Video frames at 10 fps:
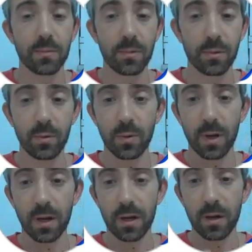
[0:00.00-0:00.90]
through
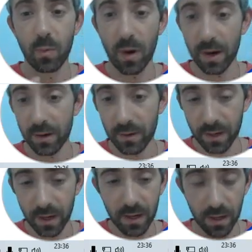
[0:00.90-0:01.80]
a wire,
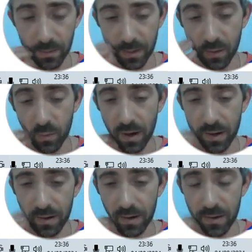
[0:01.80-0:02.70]
okay, a bank
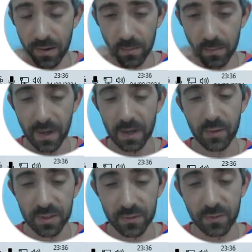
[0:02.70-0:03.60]
wire, bank
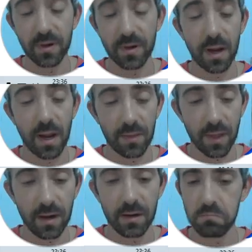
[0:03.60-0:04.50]
transfer, and
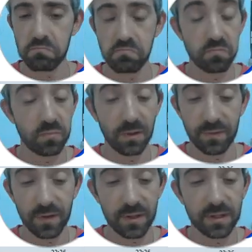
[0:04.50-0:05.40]
then the
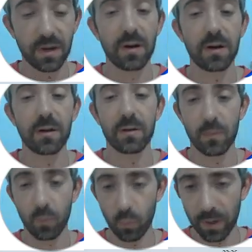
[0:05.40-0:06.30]
fees are
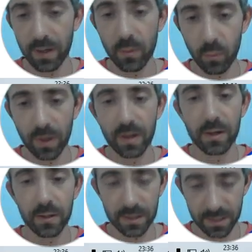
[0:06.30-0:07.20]
way
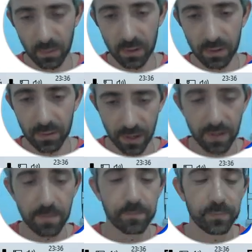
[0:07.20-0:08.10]
smaller.
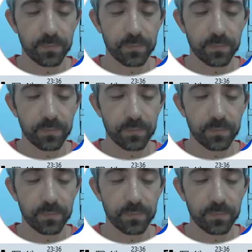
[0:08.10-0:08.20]
Okay,